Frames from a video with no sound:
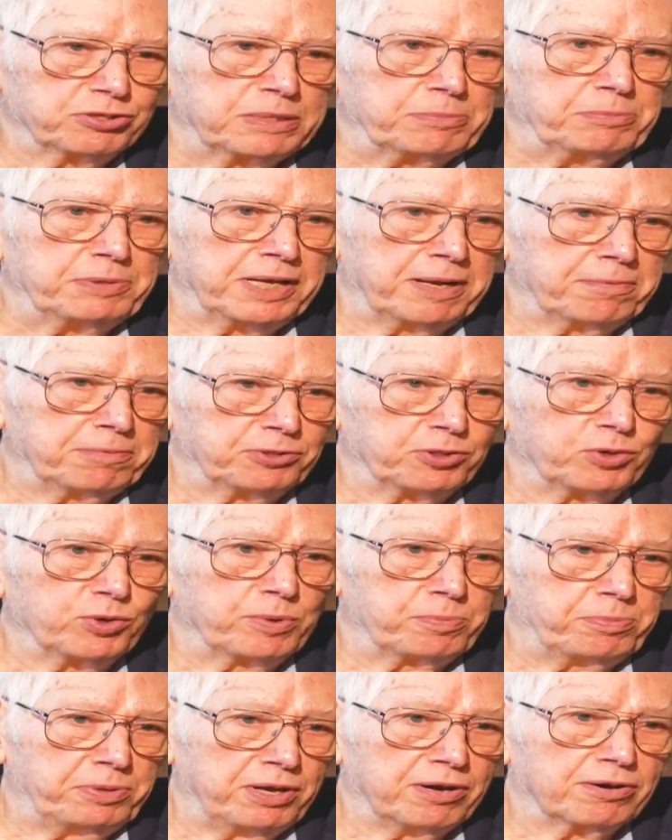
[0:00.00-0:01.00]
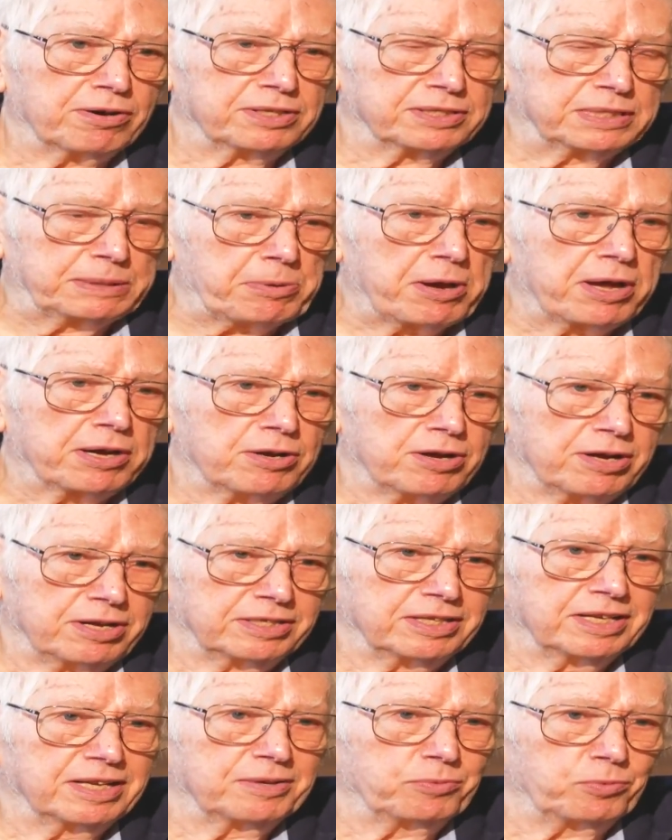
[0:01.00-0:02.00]
to be able to appear on Spot
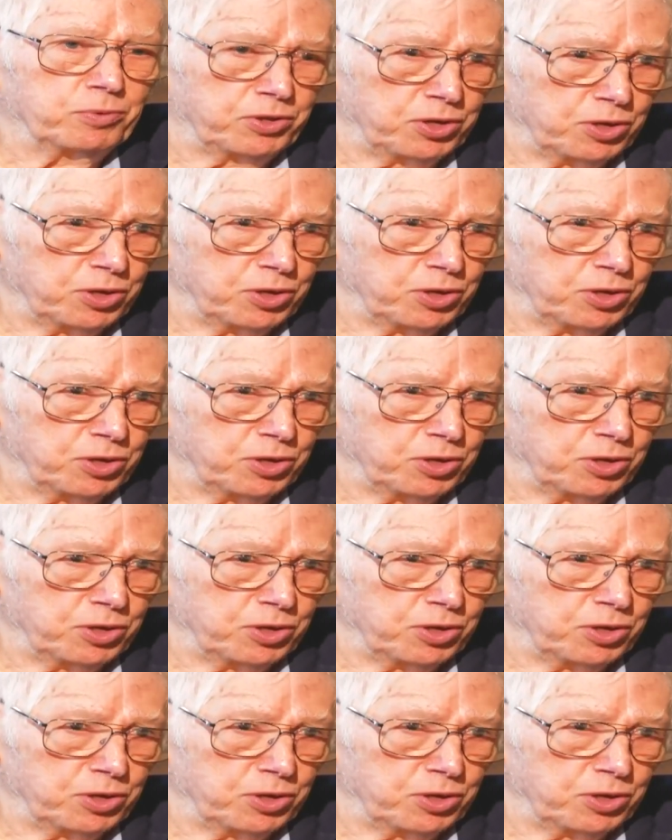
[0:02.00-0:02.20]
On with